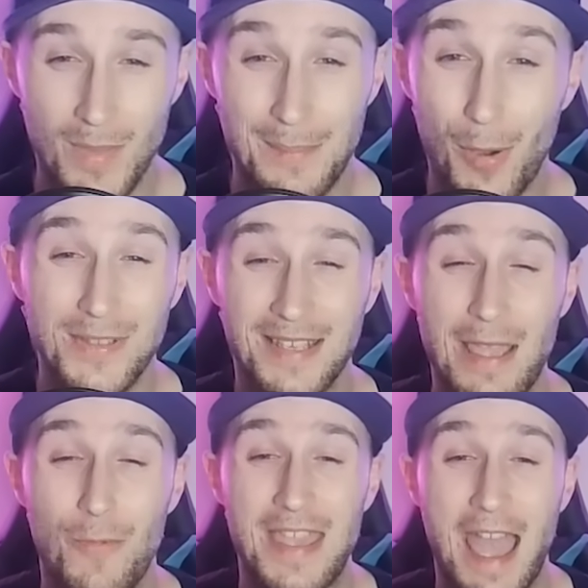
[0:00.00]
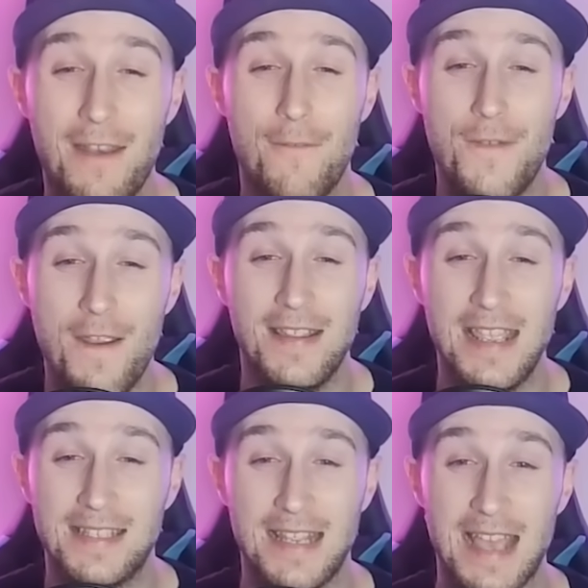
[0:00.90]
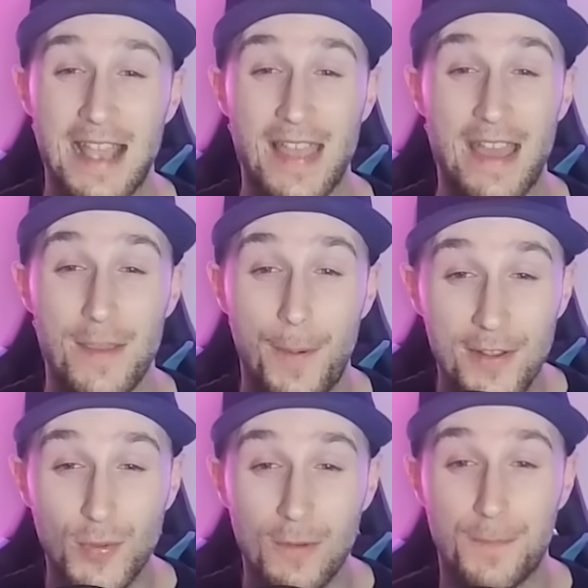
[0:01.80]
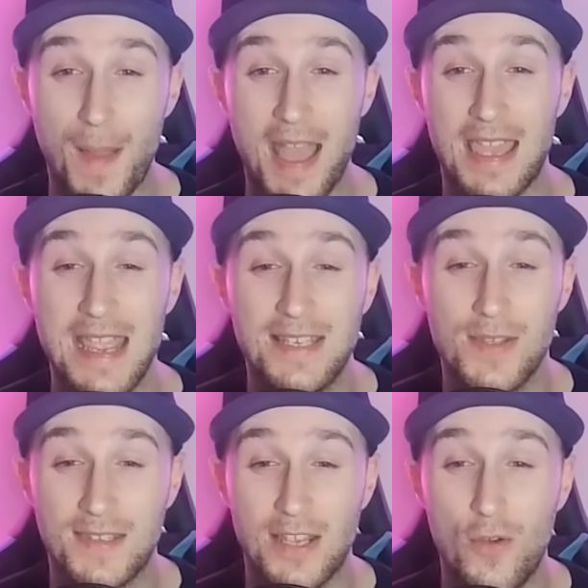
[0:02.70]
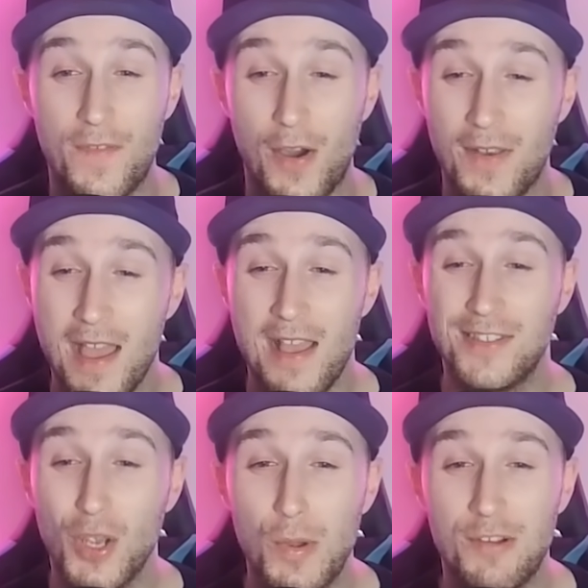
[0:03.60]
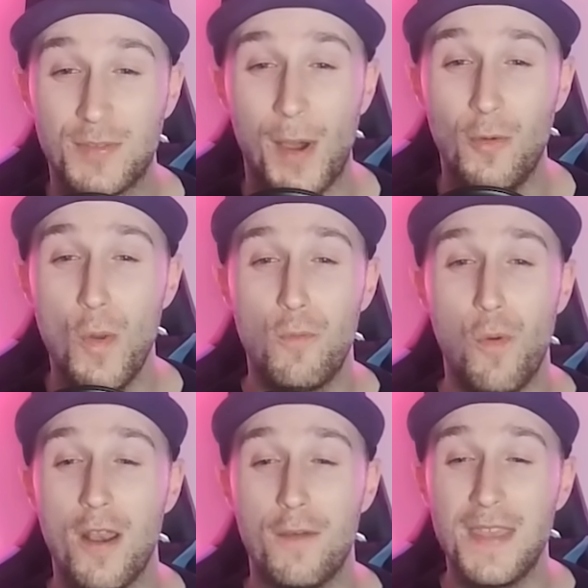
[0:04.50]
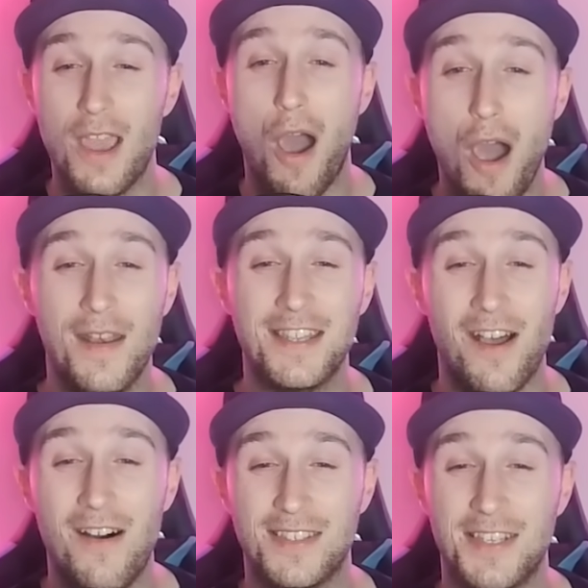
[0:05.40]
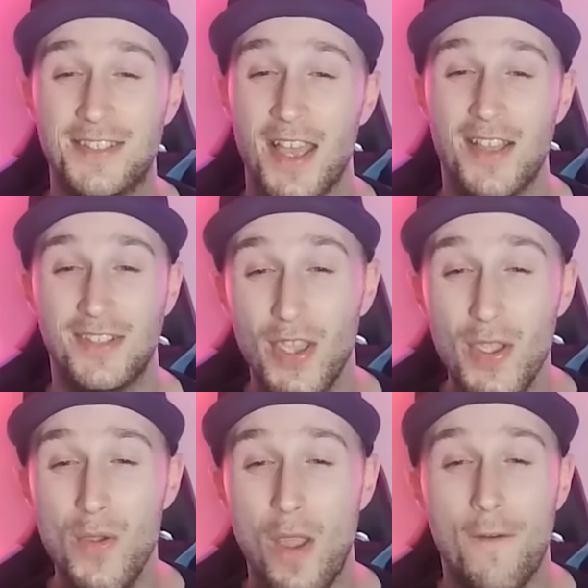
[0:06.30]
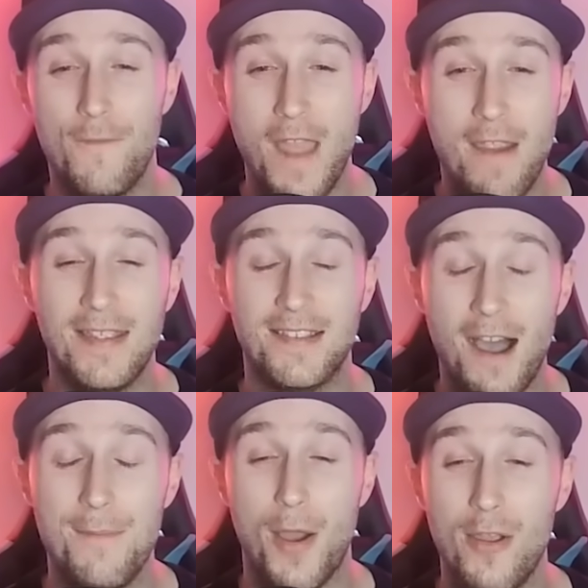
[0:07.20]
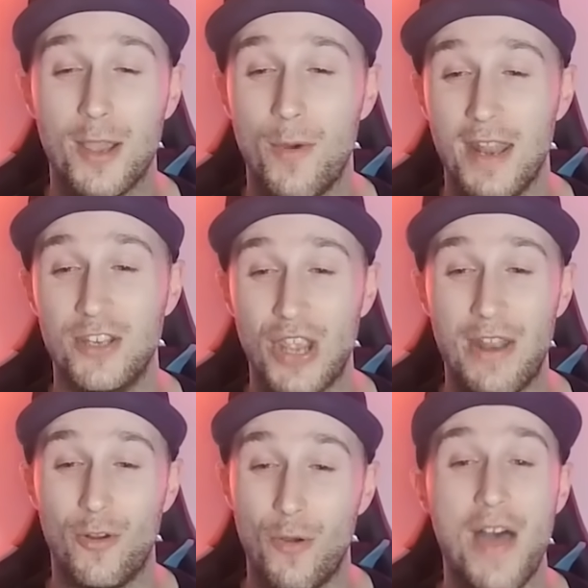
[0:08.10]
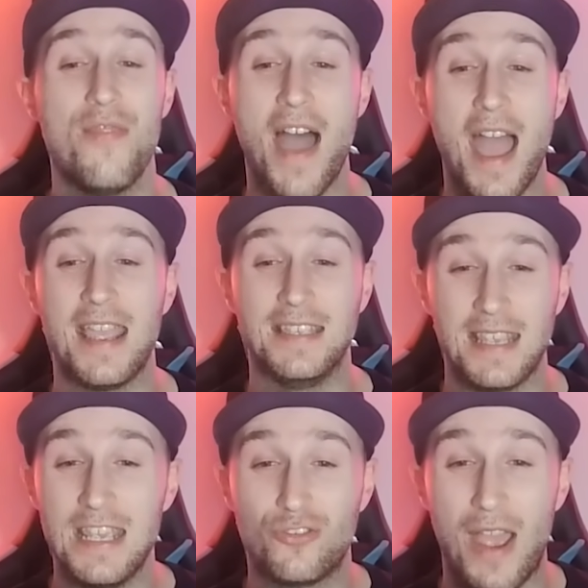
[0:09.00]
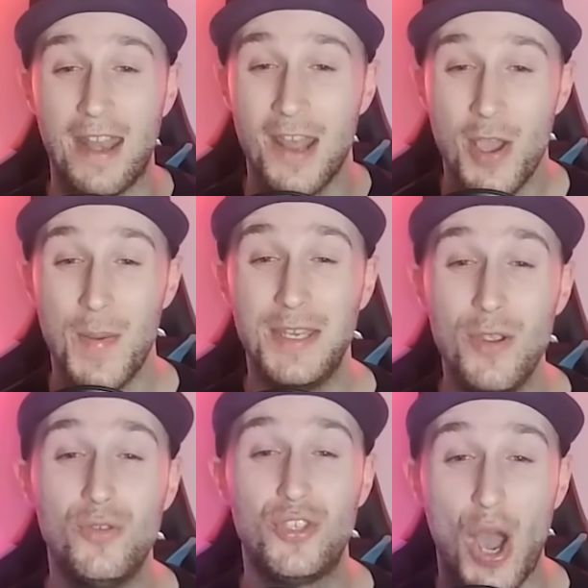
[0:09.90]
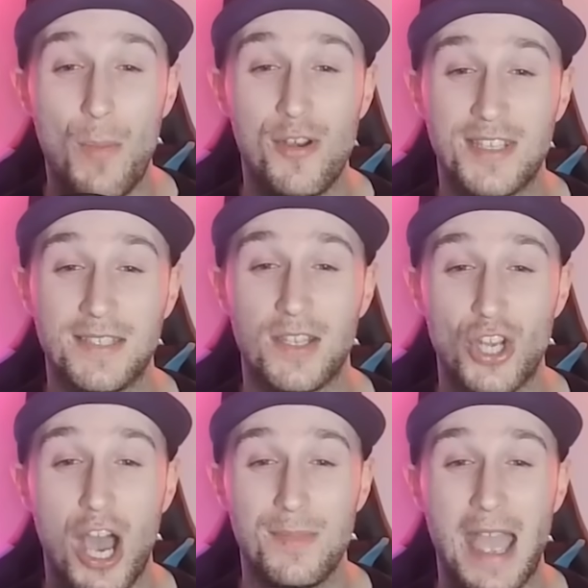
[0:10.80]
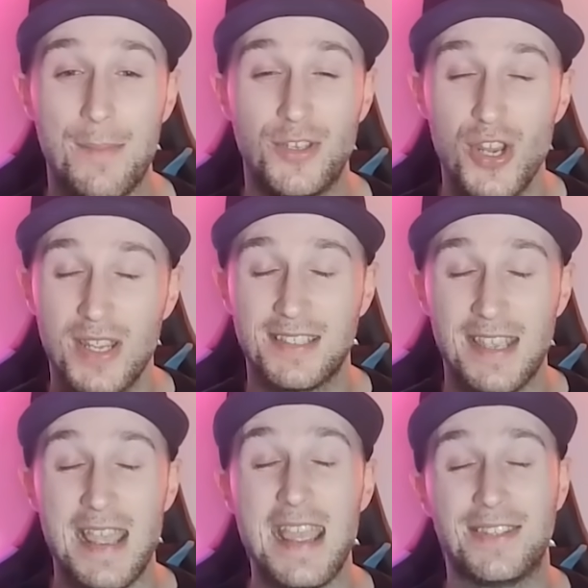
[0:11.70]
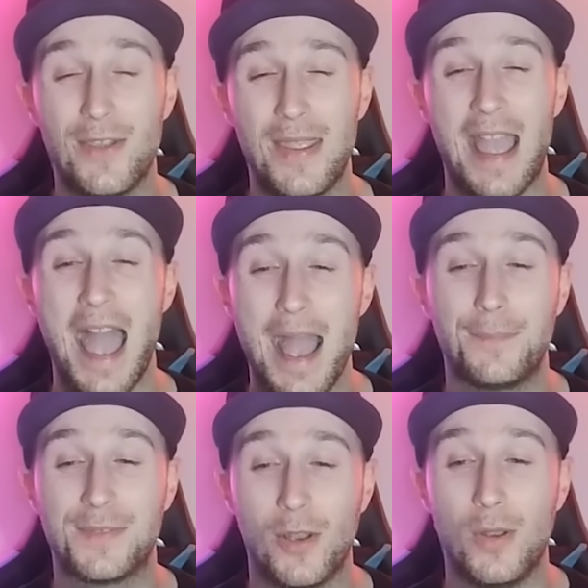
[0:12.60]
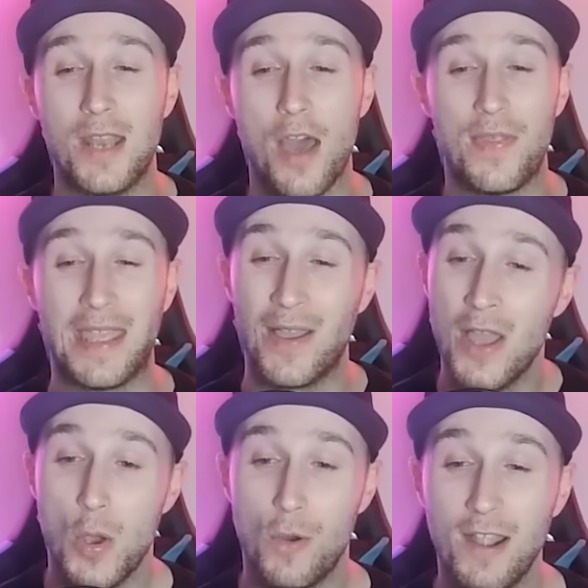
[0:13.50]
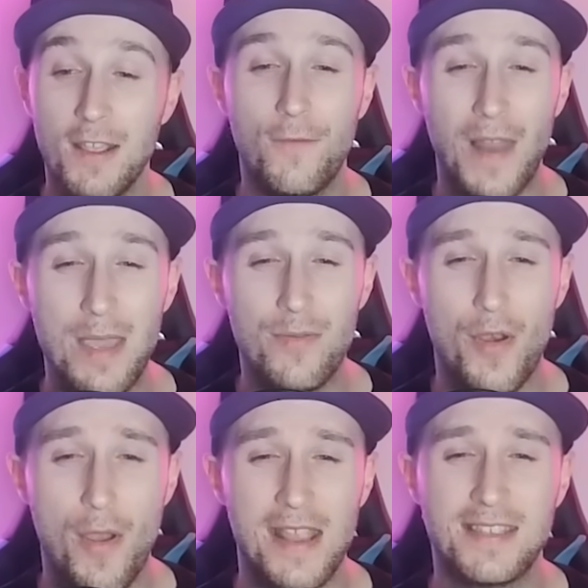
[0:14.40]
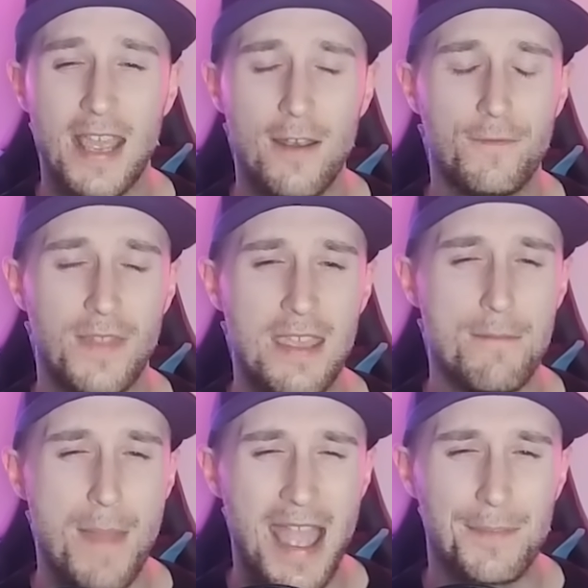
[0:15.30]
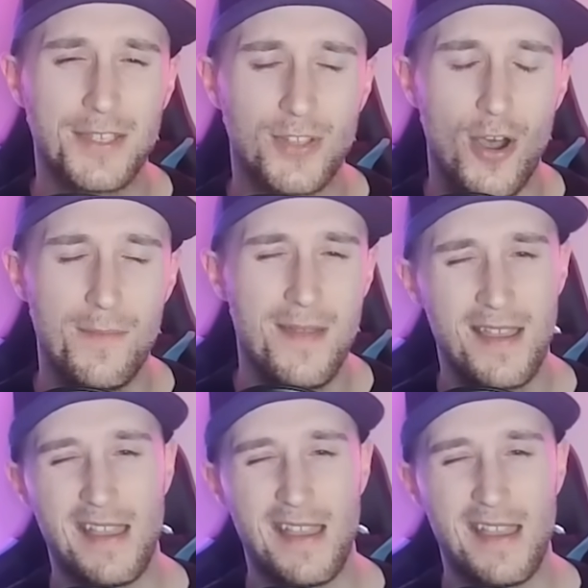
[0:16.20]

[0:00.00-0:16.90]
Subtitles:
But once again, we can very easily tank that, and the opponent swaps back into the Sylveon, so we respond with one of the hardest answers to Fairy-type Pokemon in general, and that is Heatran. We do double resist the charm damage. You can see it's doing absolutely nothing. We're running Flamethrower instead of the Magma Storm.